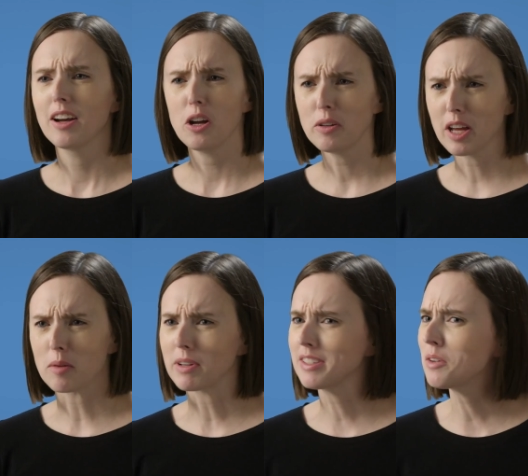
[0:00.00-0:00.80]
Hold
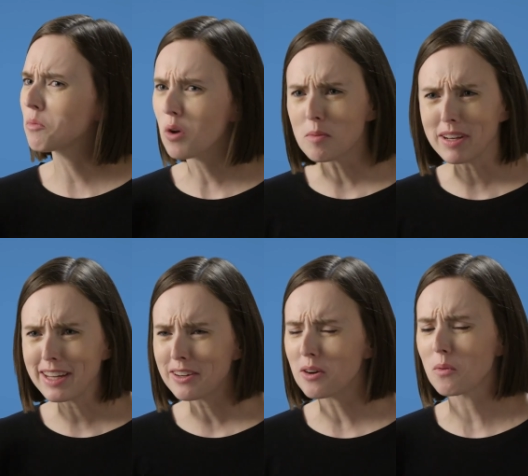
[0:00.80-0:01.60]
up, is it warm in
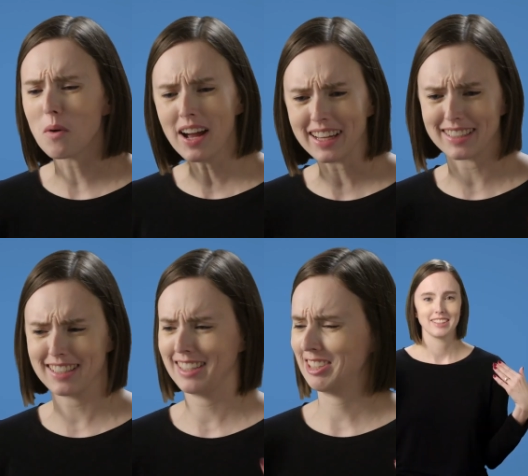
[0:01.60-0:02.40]
here or what?